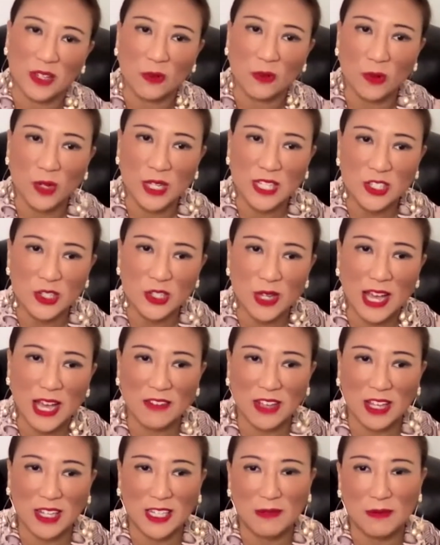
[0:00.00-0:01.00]
we do have
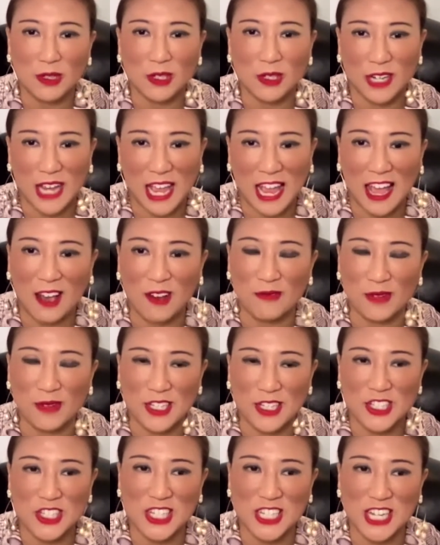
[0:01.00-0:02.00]
our limit on how
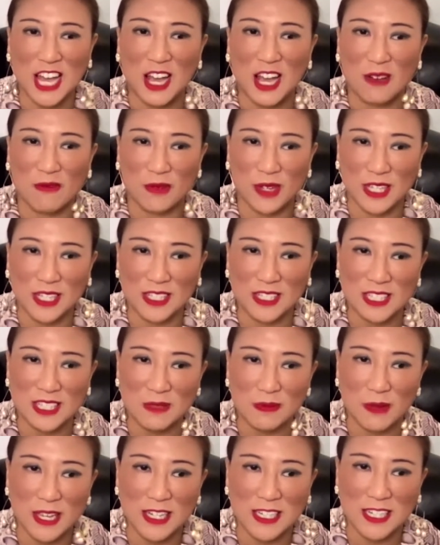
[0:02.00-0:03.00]
much time we can
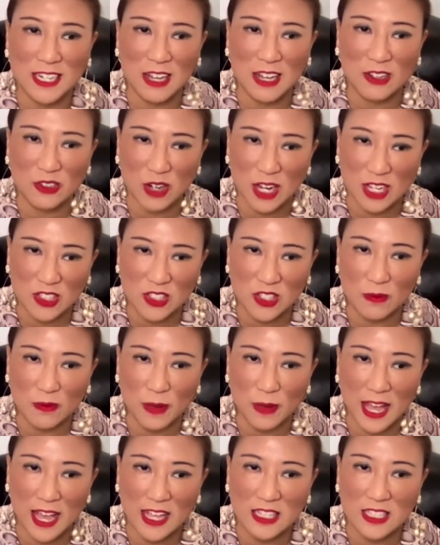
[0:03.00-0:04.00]
spend in our tracksuit
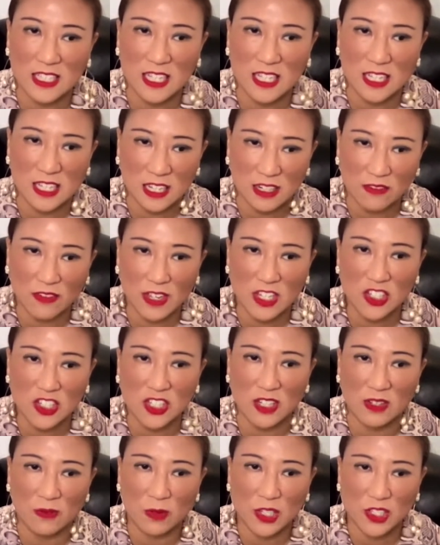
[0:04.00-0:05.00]
pants. And then
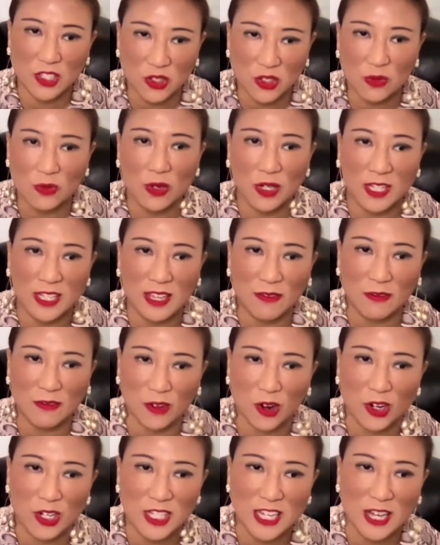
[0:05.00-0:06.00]
eventually we do want to get
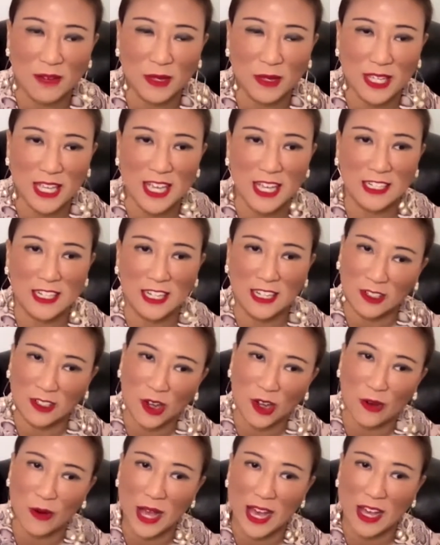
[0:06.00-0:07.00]
frocked up again and
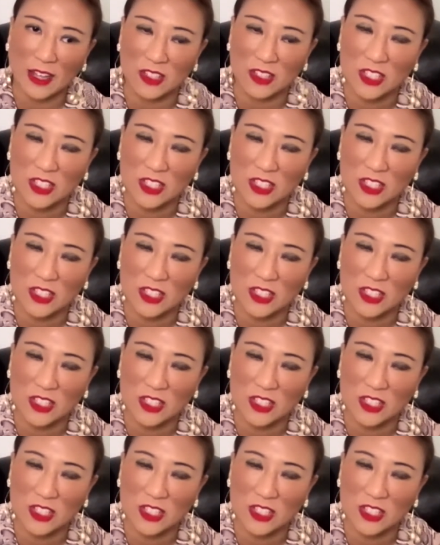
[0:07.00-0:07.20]
go out.